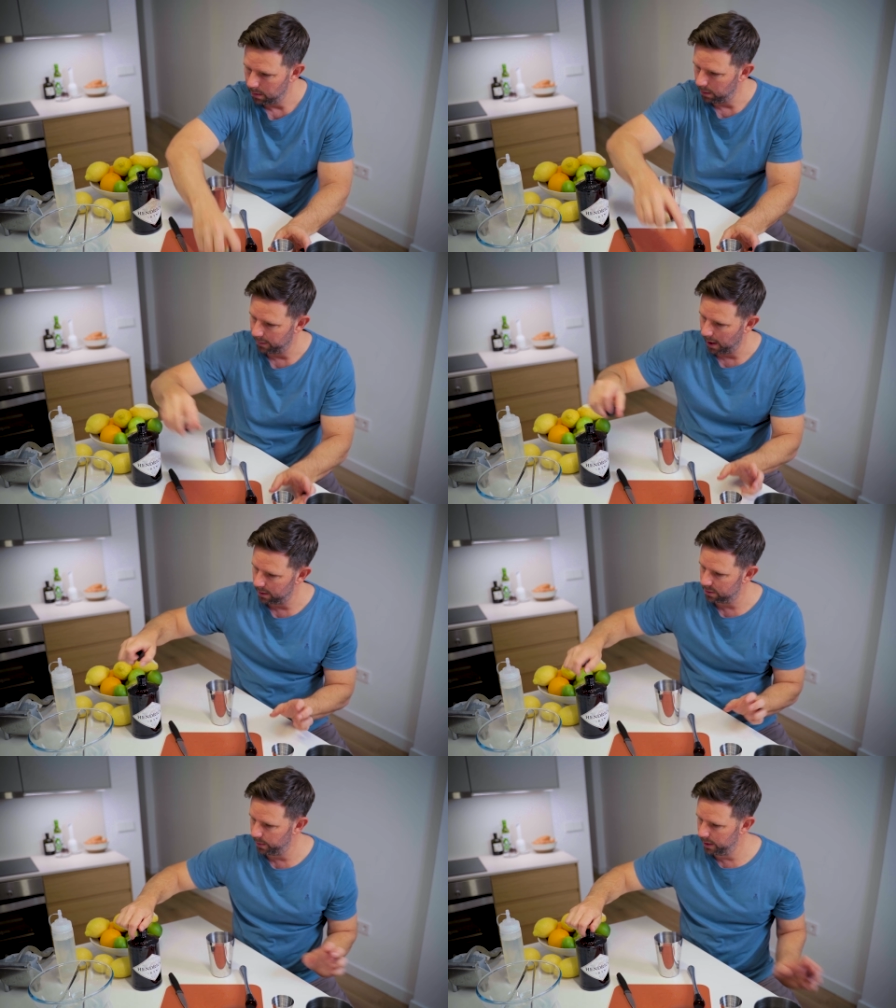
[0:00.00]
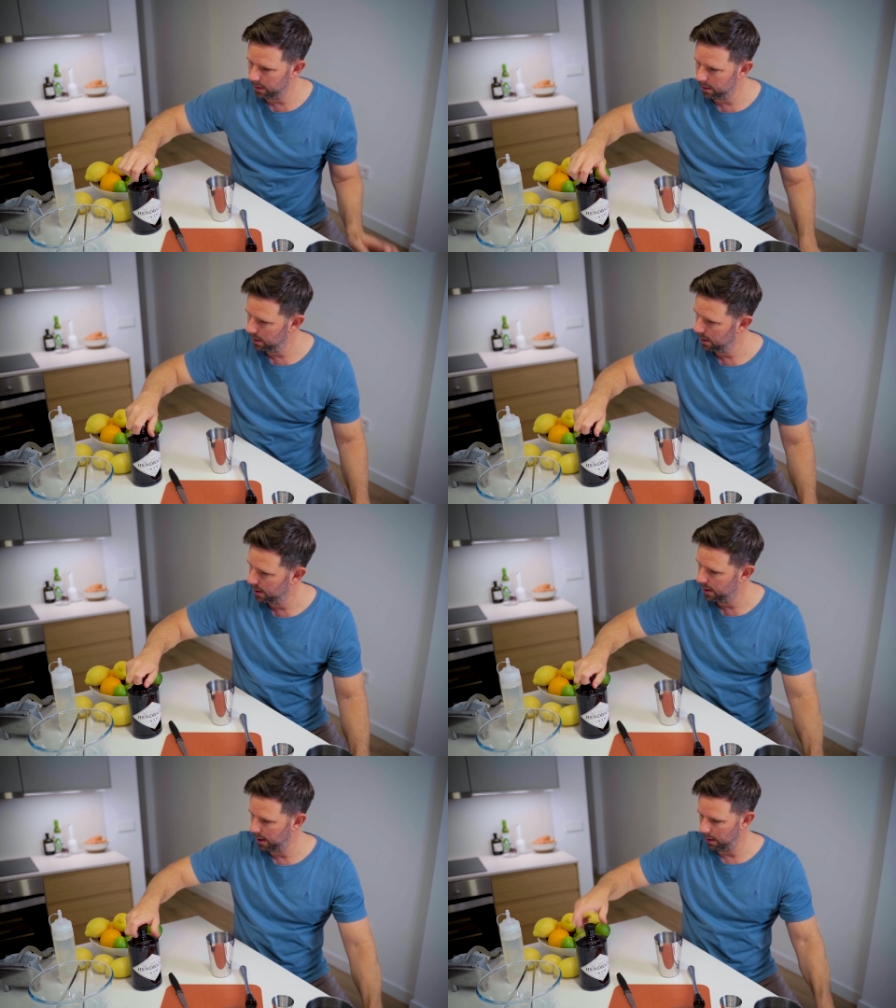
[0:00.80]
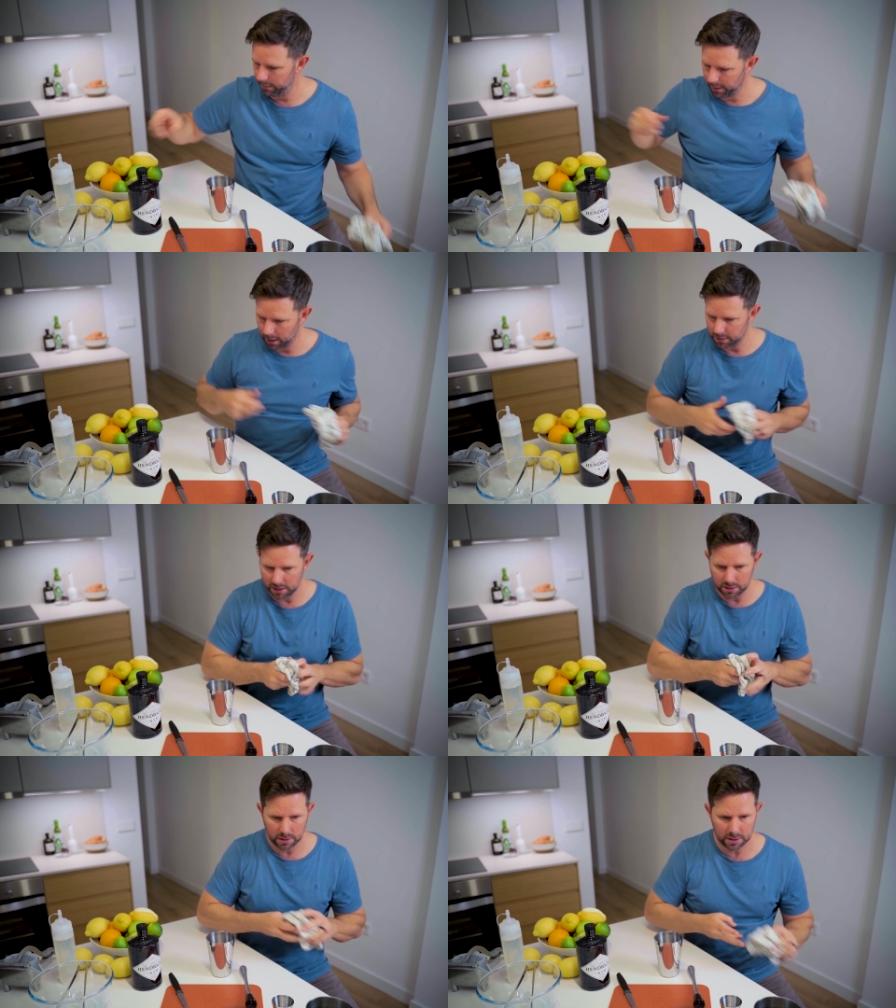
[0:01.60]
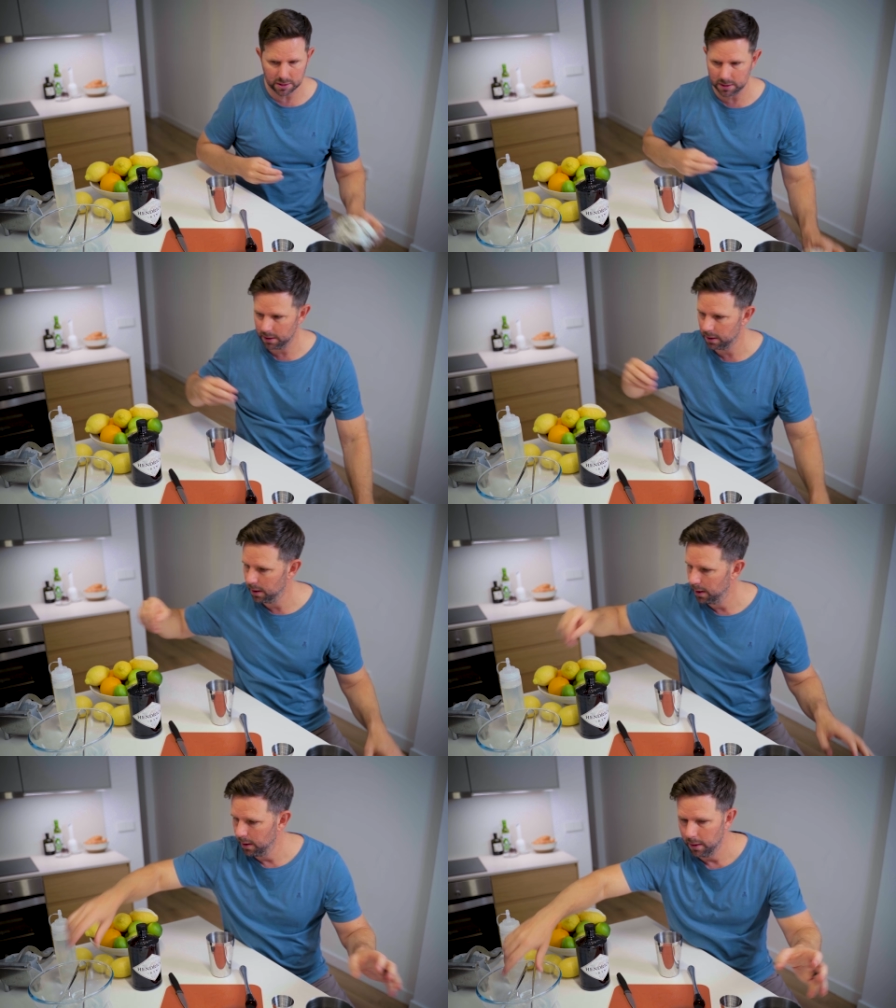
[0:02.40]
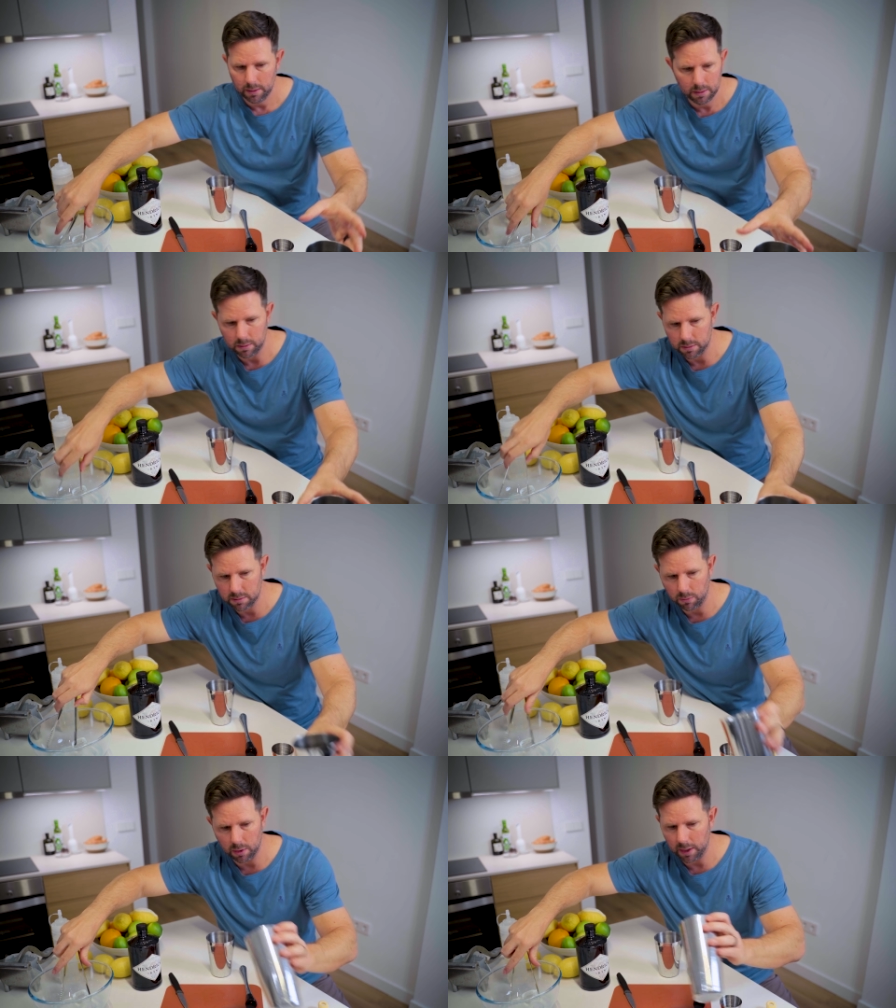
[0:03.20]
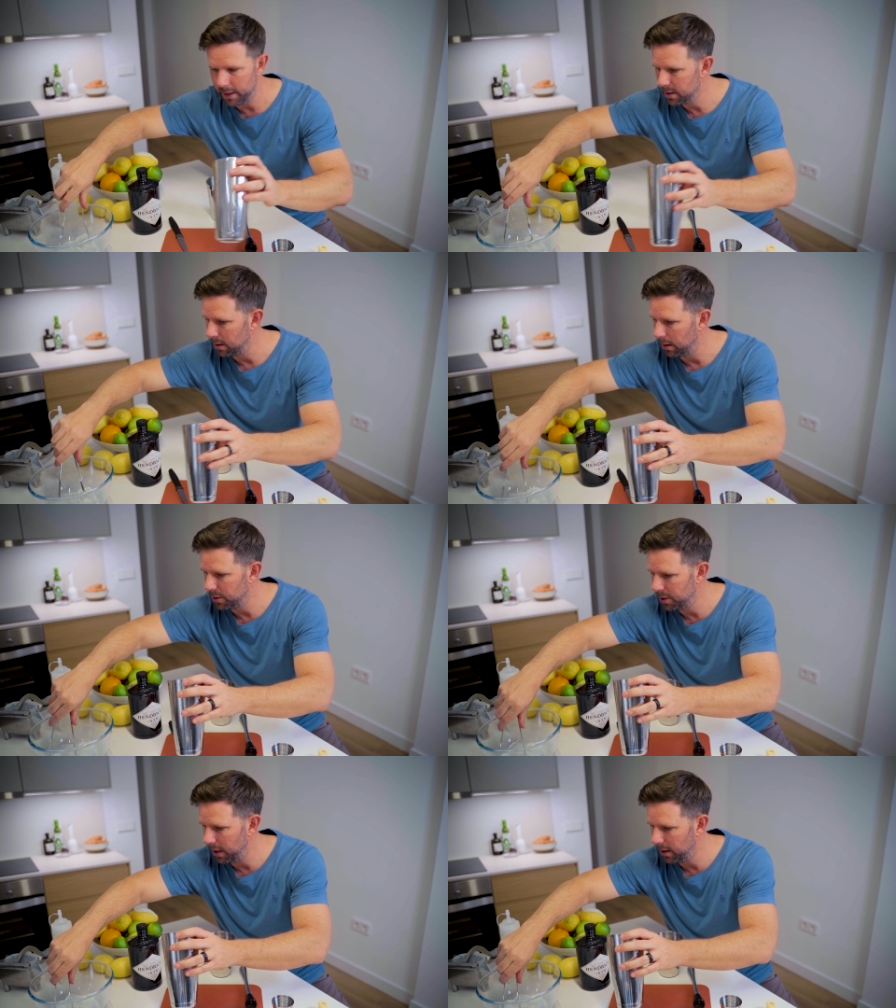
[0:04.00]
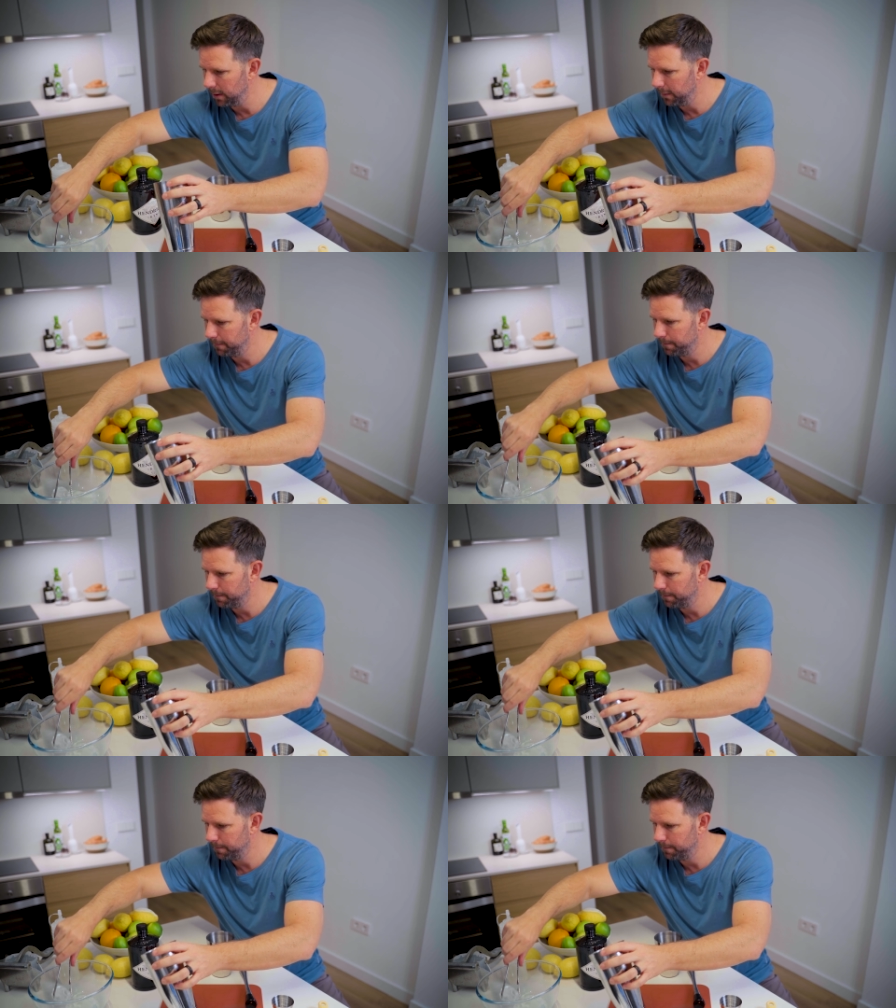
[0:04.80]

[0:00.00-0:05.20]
we've got our sweetener, and we've got our citrus. There's some more ice in our shaker.